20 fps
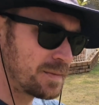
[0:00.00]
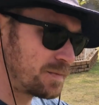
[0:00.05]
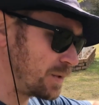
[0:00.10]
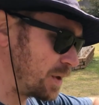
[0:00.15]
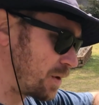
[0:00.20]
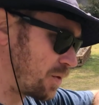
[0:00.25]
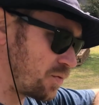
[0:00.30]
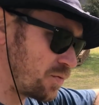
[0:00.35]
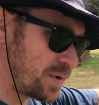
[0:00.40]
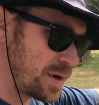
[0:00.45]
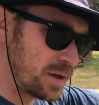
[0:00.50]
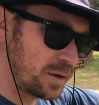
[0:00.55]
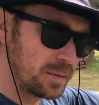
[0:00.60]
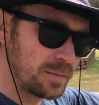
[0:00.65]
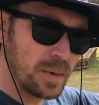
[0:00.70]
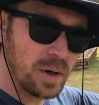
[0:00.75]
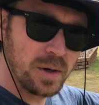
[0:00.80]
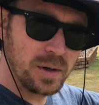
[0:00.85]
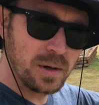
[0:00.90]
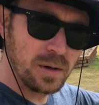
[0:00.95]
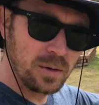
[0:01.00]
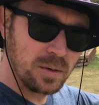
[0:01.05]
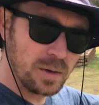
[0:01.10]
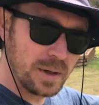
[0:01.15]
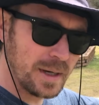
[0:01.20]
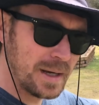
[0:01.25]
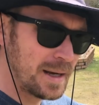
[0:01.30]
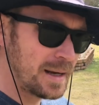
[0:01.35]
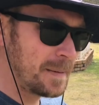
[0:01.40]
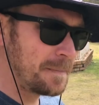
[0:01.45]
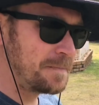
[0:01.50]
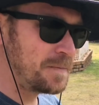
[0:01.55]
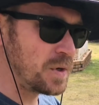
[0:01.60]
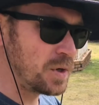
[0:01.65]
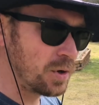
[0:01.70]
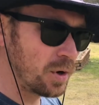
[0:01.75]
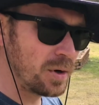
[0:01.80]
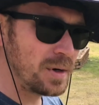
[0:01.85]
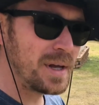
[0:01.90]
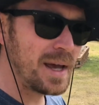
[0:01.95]
real mowed lawn,
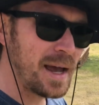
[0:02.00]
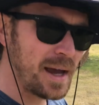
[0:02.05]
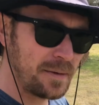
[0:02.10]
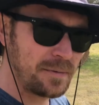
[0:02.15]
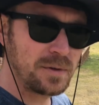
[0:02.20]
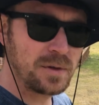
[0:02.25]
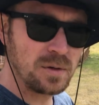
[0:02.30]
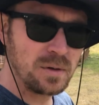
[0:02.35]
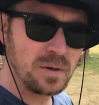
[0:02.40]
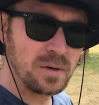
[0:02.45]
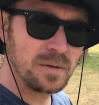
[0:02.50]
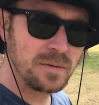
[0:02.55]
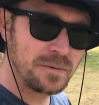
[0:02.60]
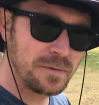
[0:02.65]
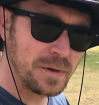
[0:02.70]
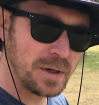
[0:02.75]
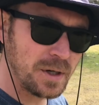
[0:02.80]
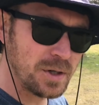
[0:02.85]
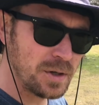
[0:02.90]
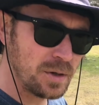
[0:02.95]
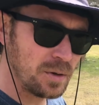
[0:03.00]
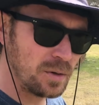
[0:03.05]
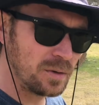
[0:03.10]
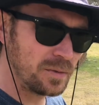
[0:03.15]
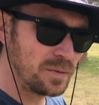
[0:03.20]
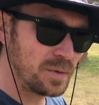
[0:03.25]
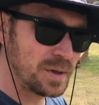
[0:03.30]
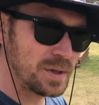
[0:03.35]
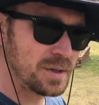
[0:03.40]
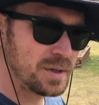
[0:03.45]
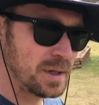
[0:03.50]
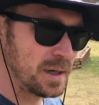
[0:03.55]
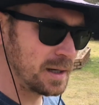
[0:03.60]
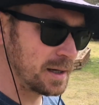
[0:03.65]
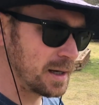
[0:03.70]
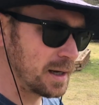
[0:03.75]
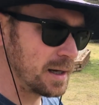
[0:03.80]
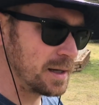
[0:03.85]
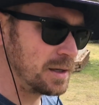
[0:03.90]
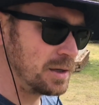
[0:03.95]
you don't have to finish it off with
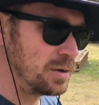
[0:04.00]
silica.